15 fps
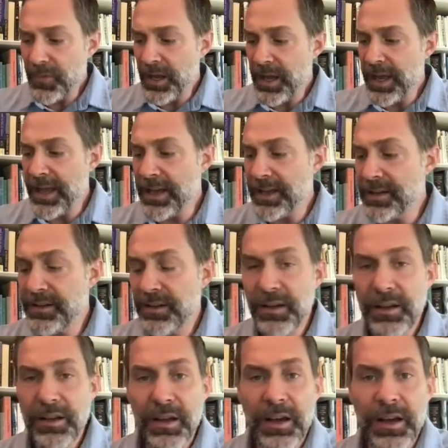And
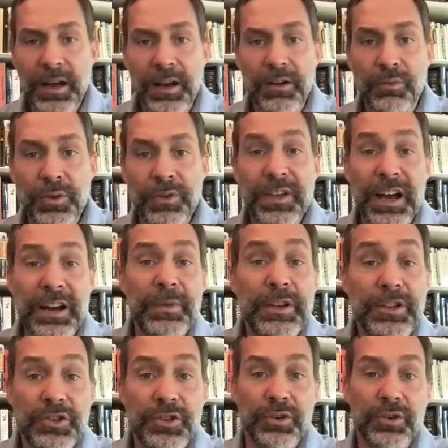uh, we've got to make
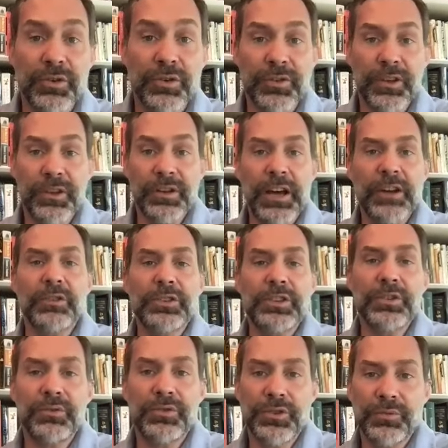sure that not only
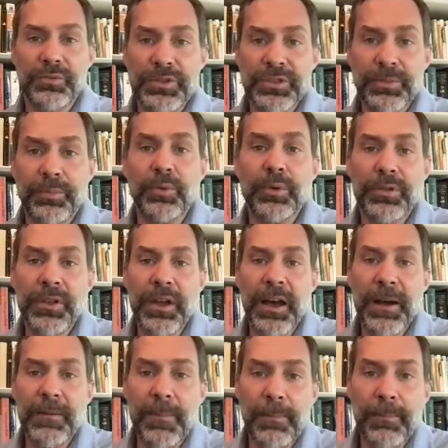do, should we support
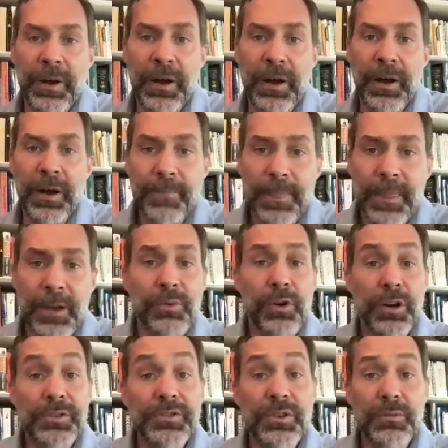that, but that we're
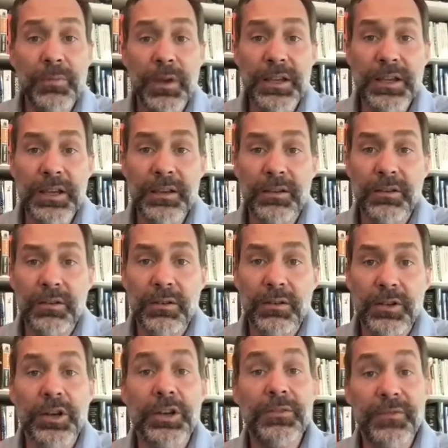also making
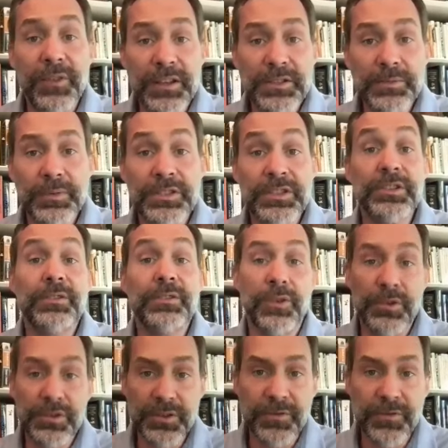good investments in
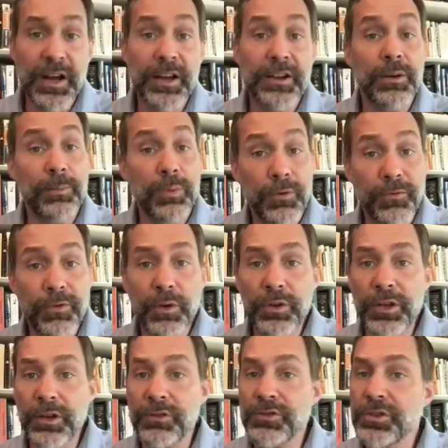diversifying our
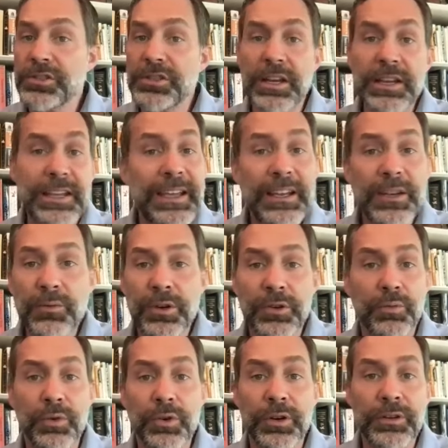portfolio, just like anyone
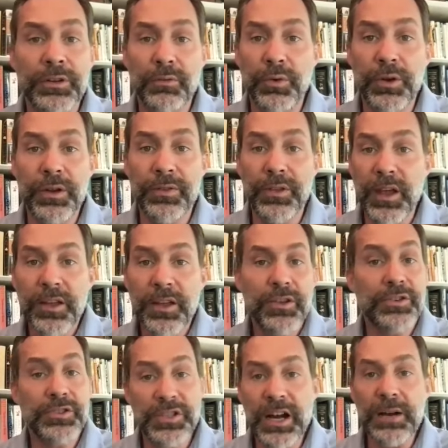would with their
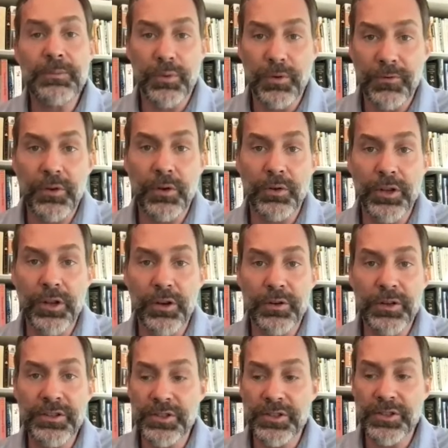stock portfolio.
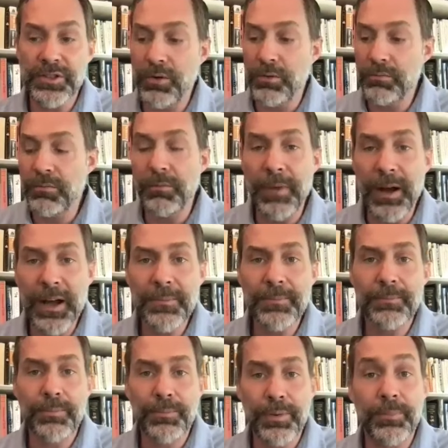And so, my
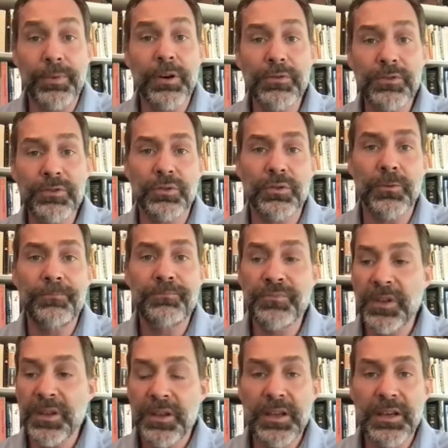proposal
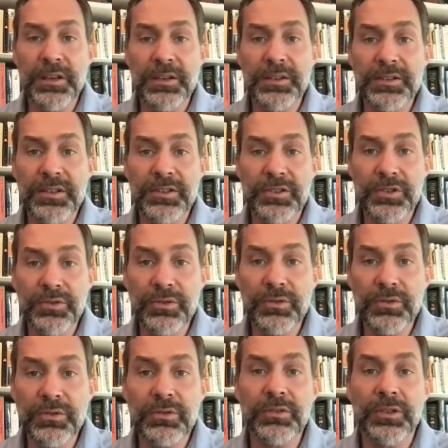is
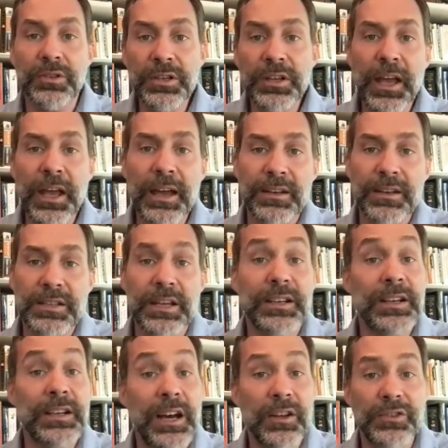to look at
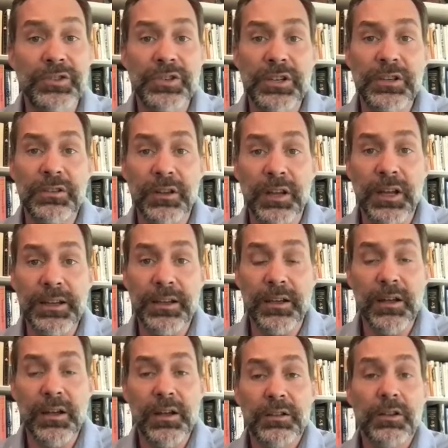technology
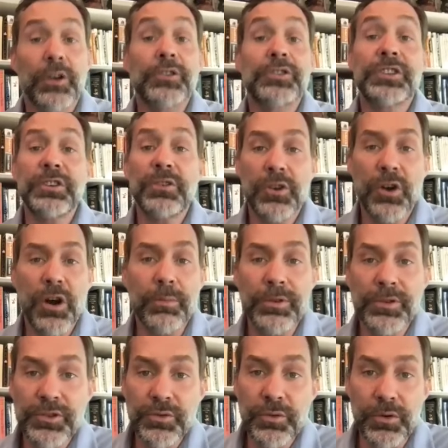like large scale
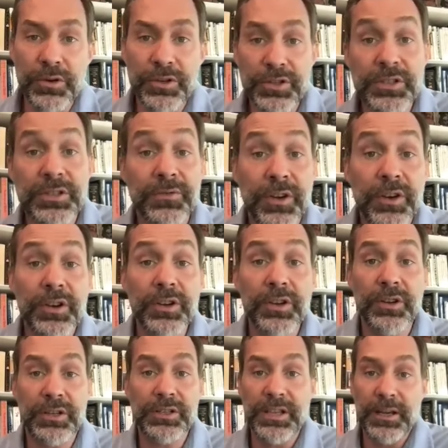carbon storage is a very
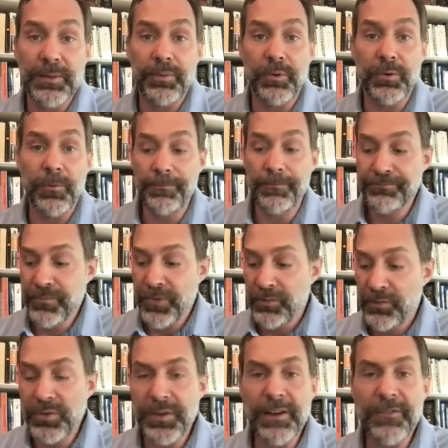good example.
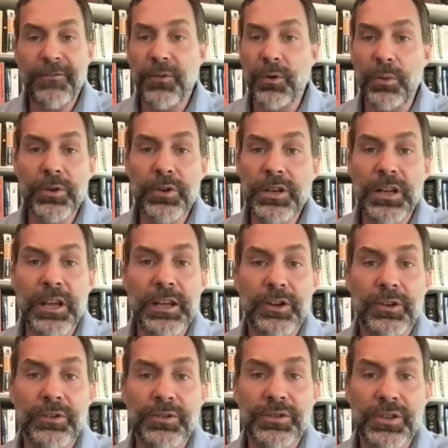We've got 4 million
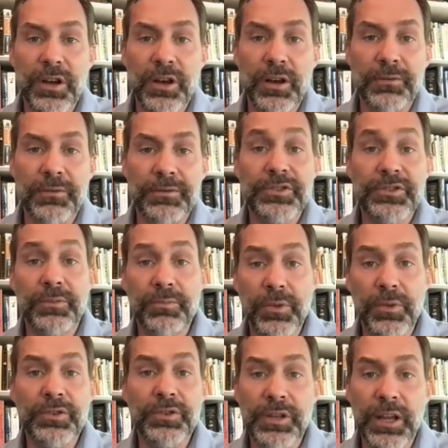acres of
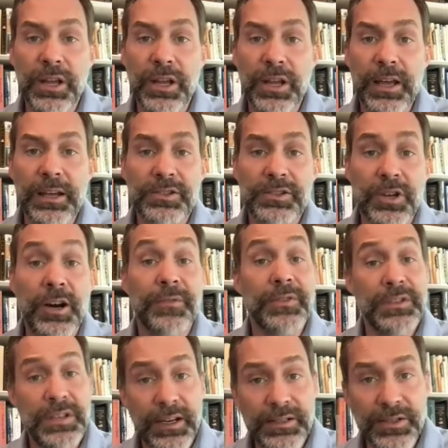submerged lands off the
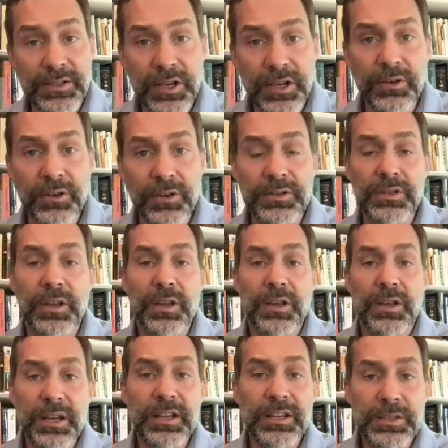Texas coast
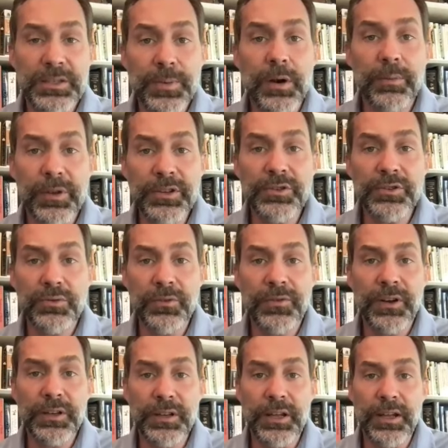that is permanent school
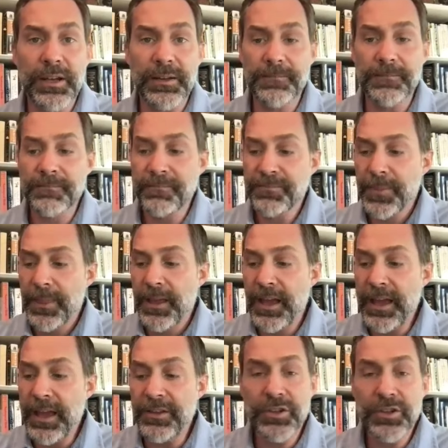fund land.
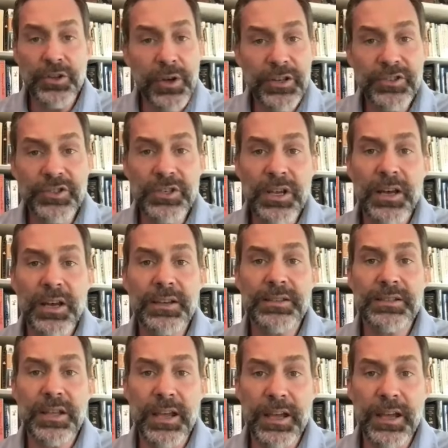And the USGS
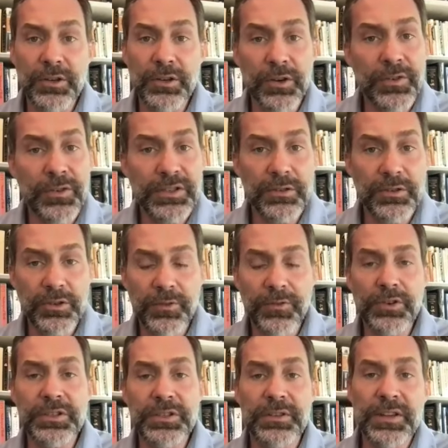and the
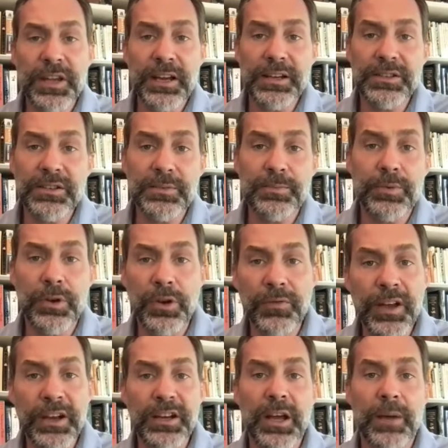University of Texas Bureau of
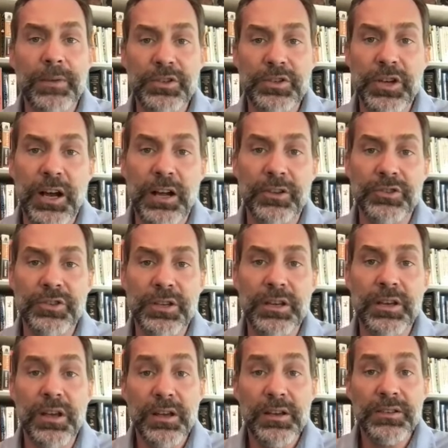Economic
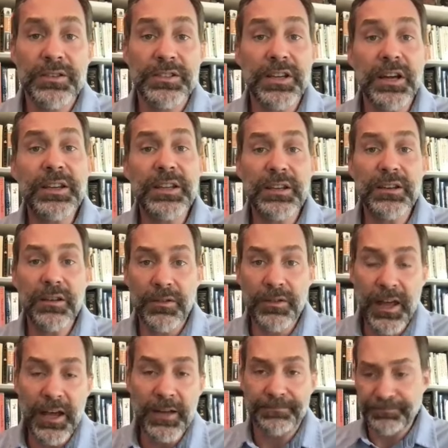Geology studied
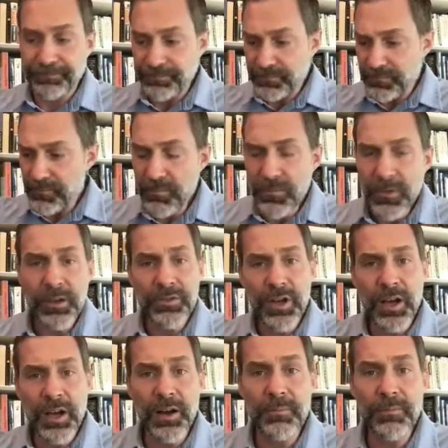that
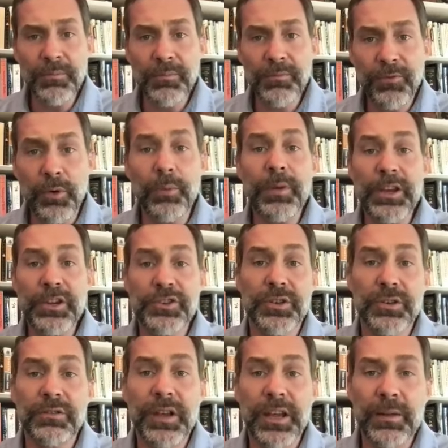um,
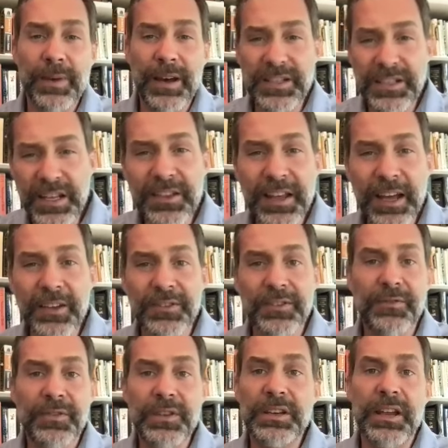formation, and about
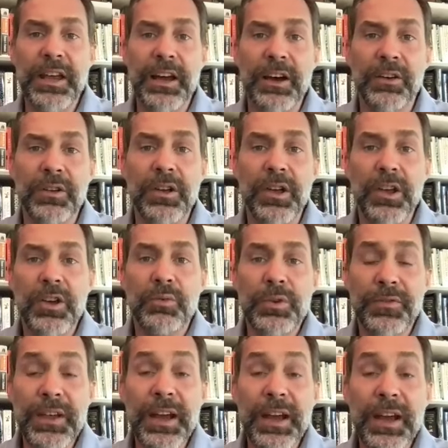10,000 feet down,
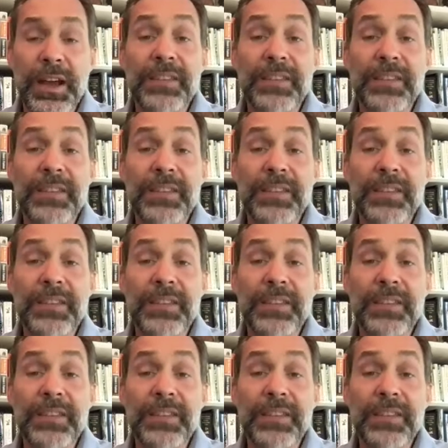we've got the